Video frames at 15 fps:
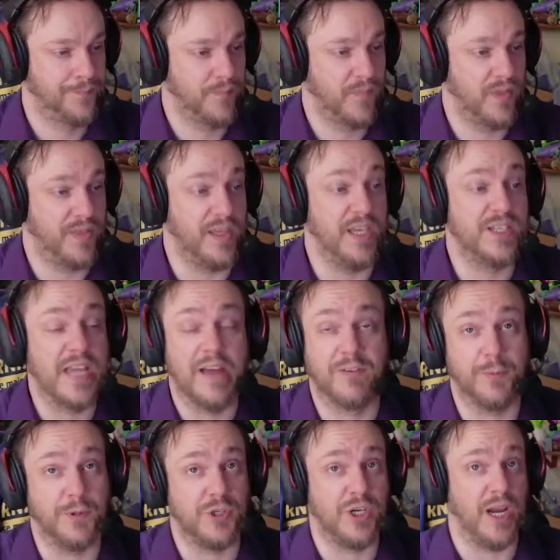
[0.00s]
These have to
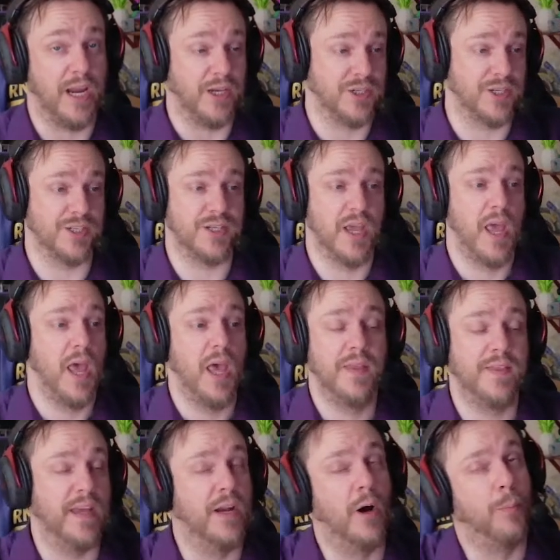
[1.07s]
be changed because
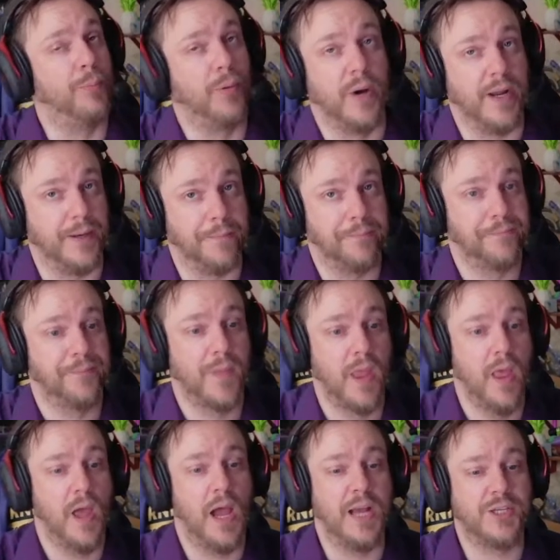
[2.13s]
they don't print.
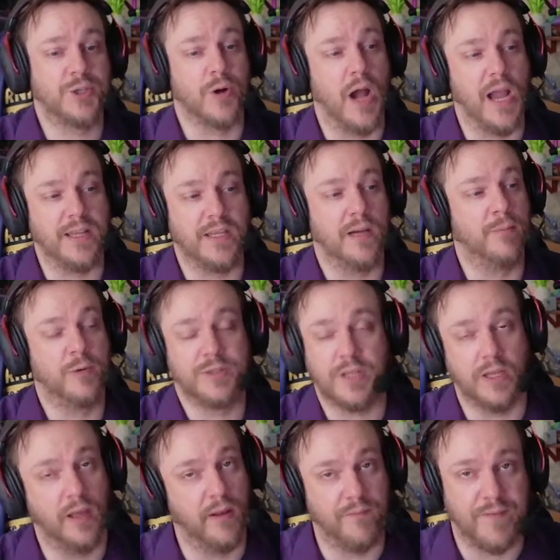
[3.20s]
I tried them with the
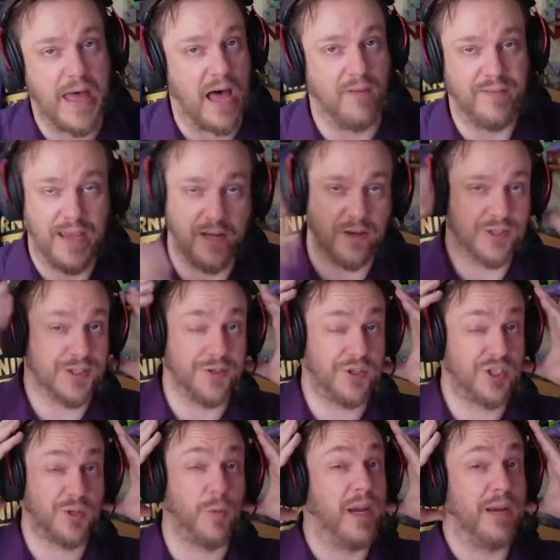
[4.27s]
little valve handles. They're
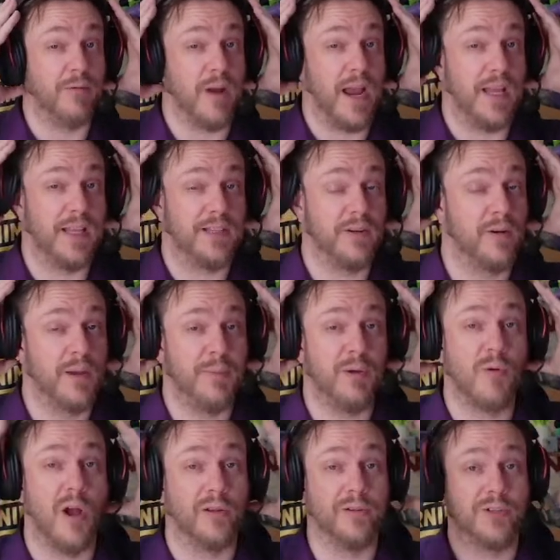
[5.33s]
sweet, right? Like, don't get me
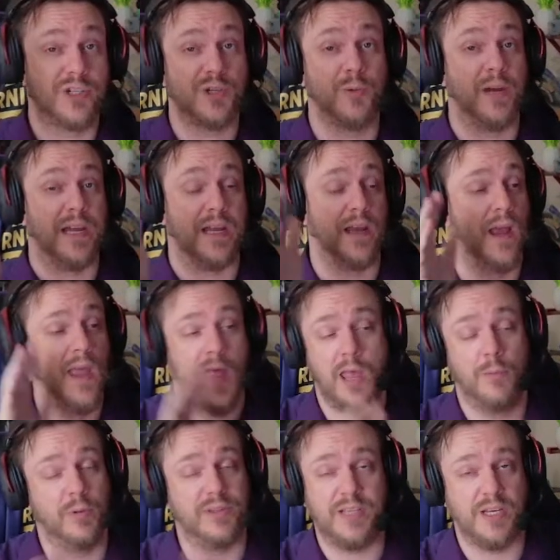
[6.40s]
wrong, they're sweet.
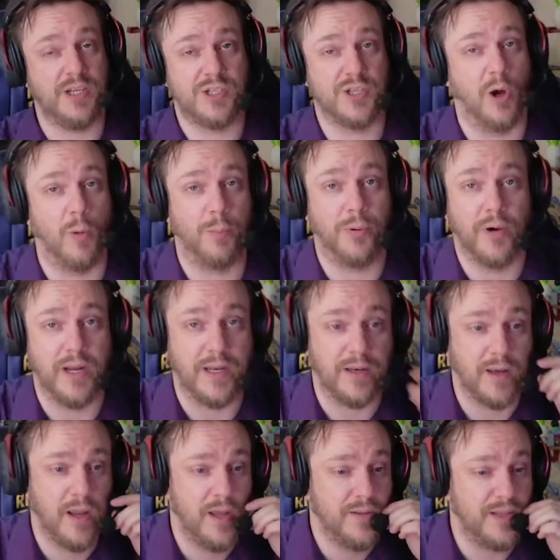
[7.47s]
But they just don't print.
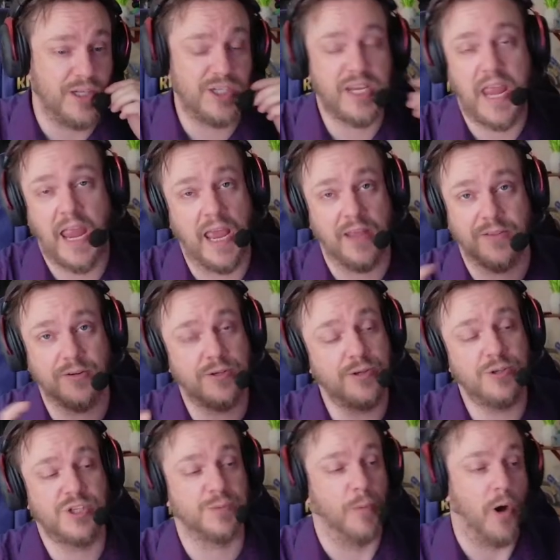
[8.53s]
They just can't. They're too
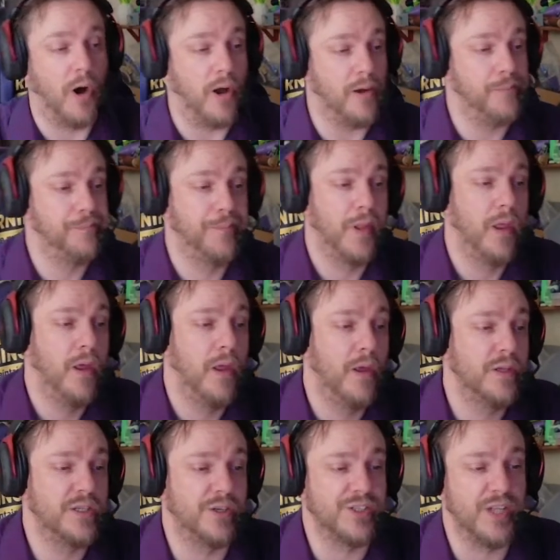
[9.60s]
small.
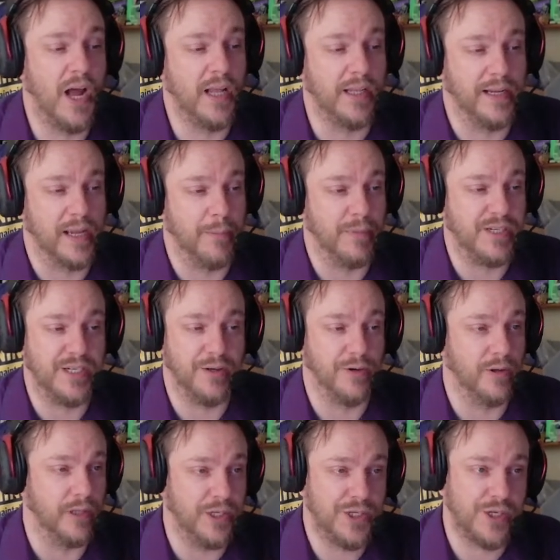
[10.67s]
So it's not like a
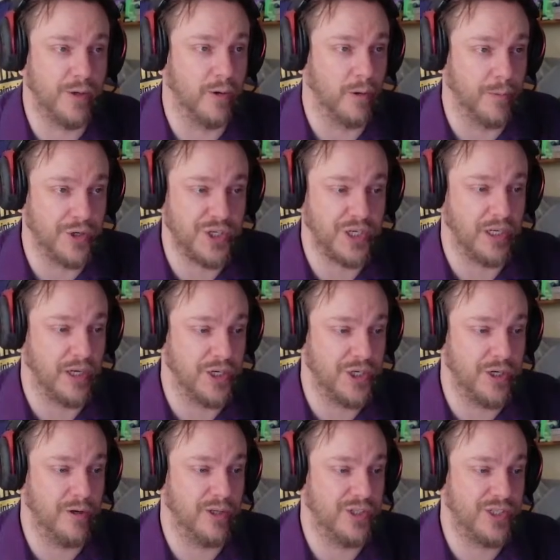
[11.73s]
material issue or a machine
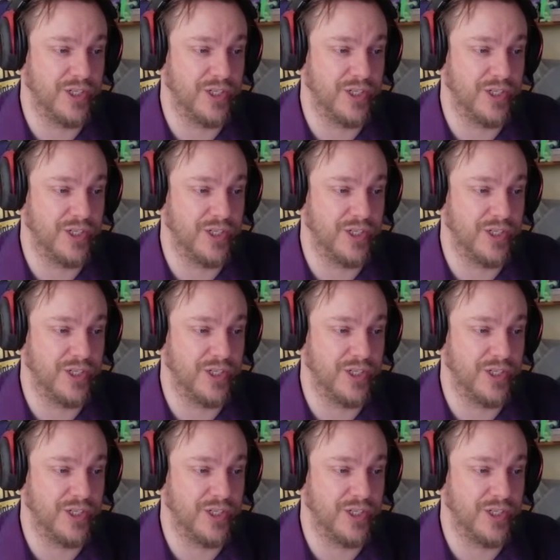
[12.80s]
issue. It's